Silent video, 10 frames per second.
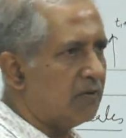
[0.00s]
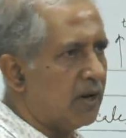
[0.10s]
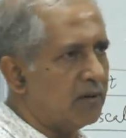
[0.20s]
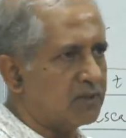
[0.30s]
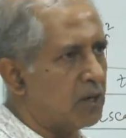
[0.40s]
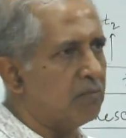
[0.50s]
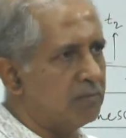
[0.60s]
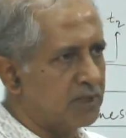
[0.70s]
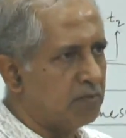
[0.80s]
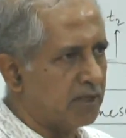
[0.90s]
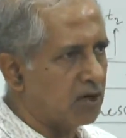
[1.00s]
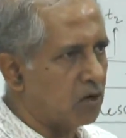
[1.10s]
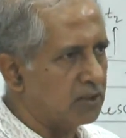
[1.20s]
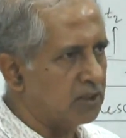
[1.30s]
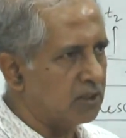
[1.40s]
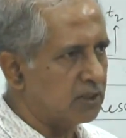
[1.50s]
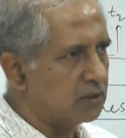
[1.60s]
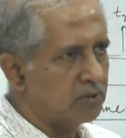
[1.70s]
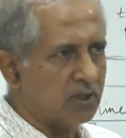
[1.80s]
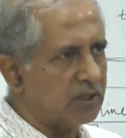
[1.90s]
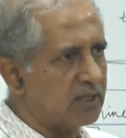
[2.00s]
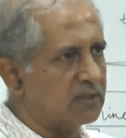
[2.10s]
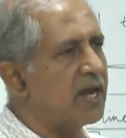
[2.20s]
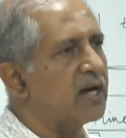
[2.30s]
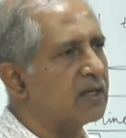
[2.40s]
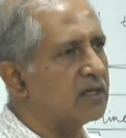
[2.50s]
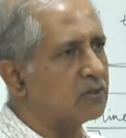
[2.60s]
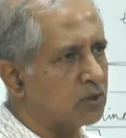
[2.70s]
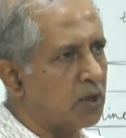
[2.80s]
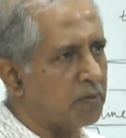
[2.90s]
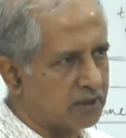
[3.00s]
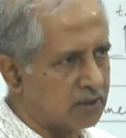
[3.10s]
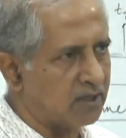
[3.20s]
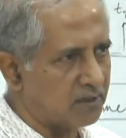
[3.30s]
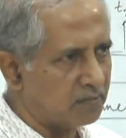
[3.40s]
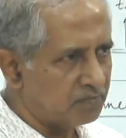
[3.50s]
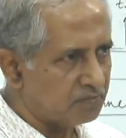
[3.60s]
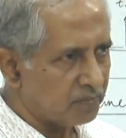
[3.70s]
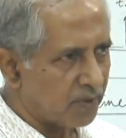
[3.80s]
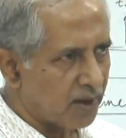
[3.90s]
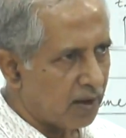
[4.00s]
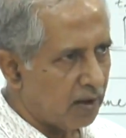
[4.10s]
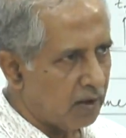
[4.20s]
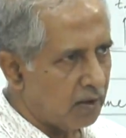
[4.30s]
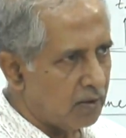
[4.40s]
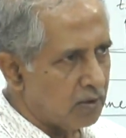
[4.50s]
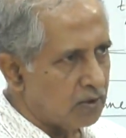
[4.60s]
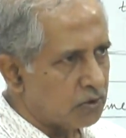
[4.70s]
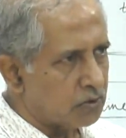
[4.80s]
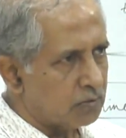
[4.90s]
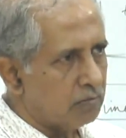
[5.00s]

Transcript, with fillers: will have some, some other concentration because it has reacted to some extent. So,